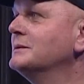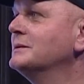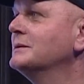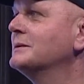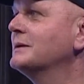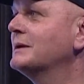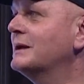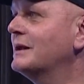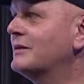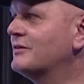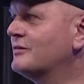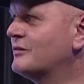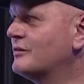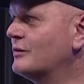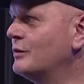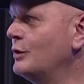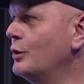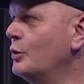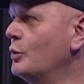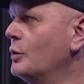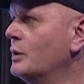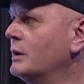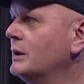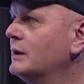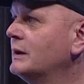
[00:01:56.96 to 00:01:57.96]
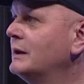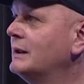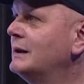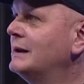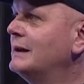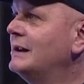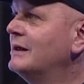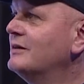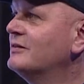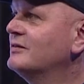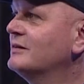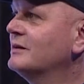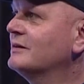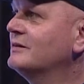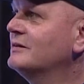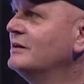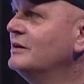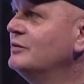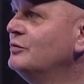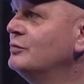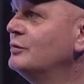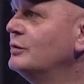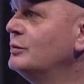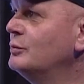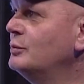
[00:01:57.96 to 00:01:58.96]
get slower and less
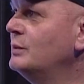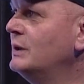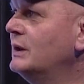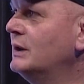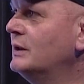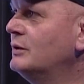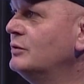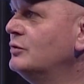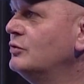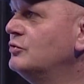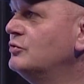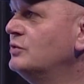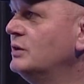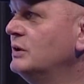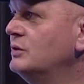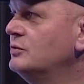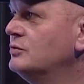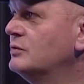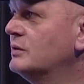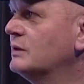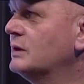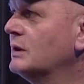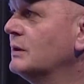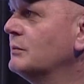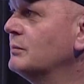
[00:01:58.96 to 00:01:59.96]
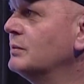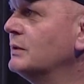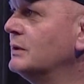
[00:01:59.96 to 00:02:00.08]
successful, and we had to change the company.